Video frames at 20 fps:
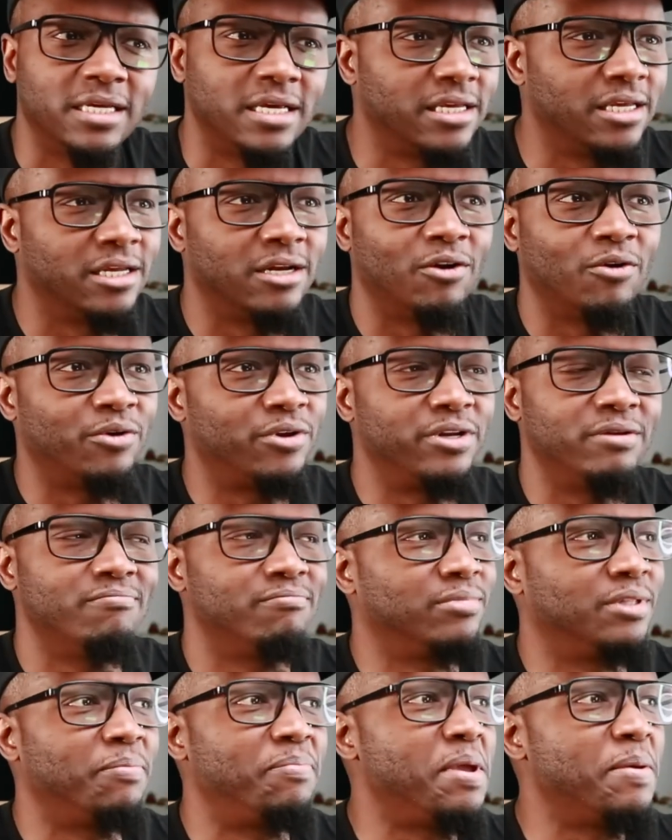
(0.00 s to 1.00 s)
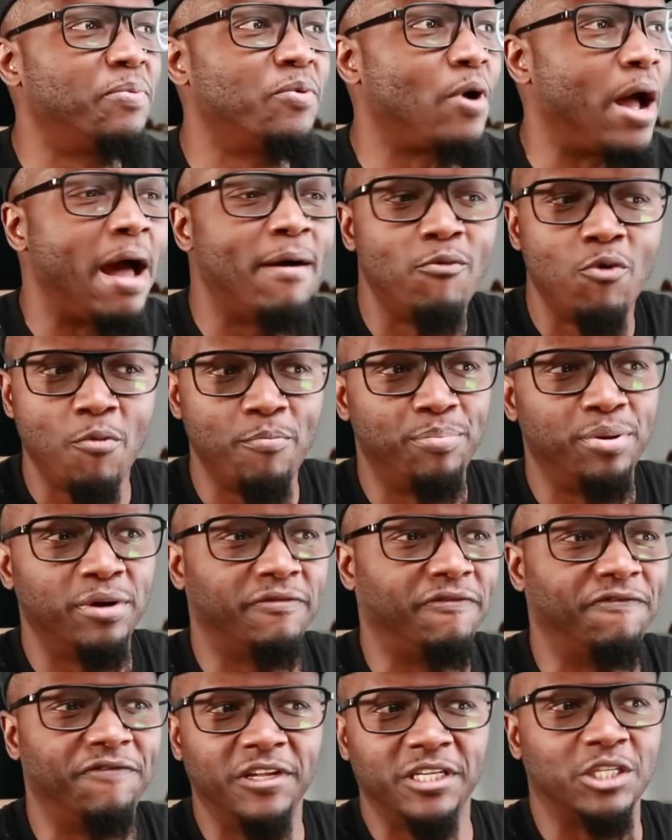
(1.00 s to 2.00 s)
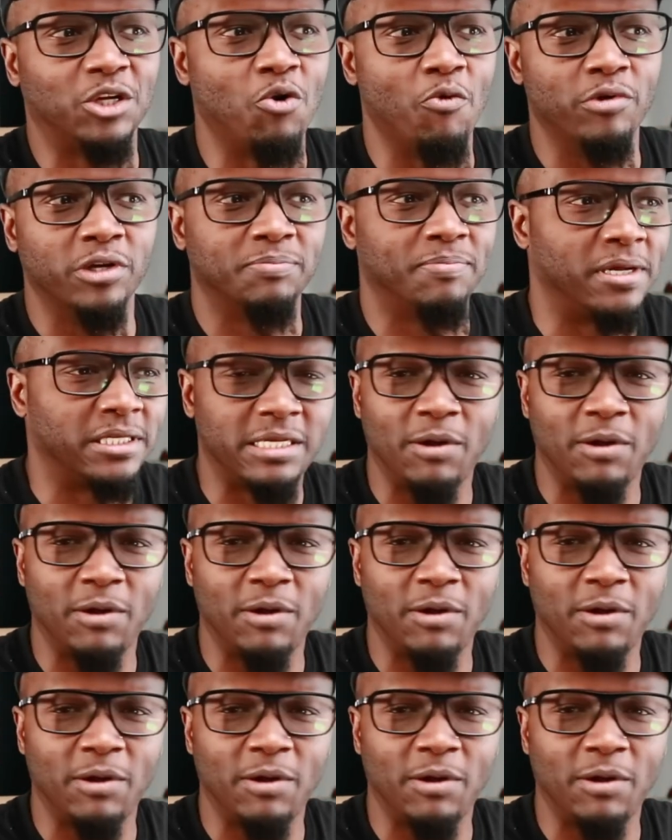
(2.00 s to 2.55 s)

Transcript: You know, the people, I won't put physical response.